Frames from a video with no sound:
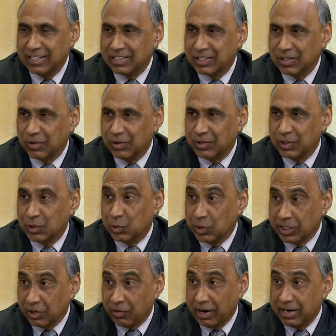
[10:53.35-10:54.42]
So you're
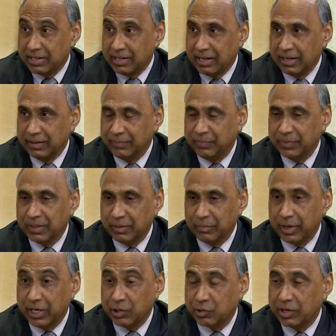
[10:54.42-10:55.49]
doing the right thing
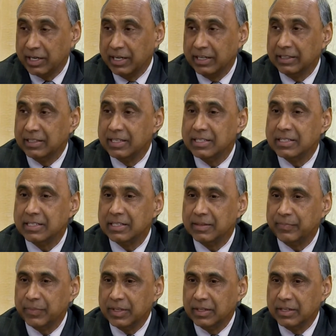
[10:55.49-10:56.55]
by training these
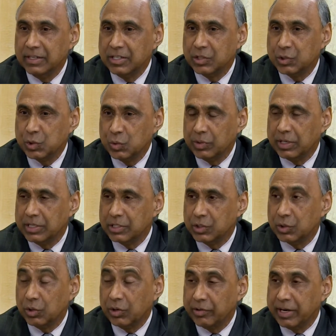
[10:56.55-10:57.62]
students
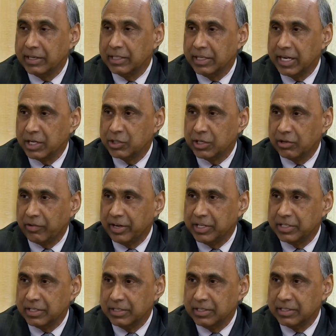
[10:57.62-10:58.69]
to create the next
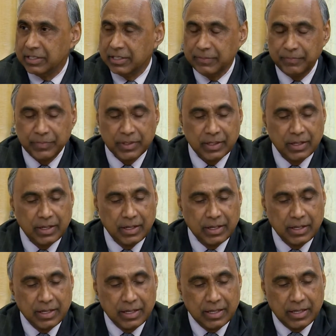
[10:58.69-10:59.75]
generations.
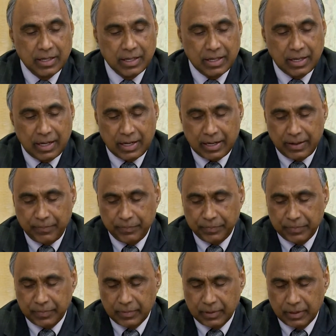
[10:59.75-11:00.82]

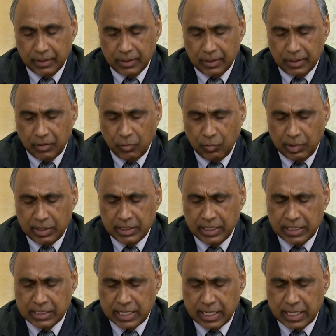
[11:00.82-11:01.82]
One of the things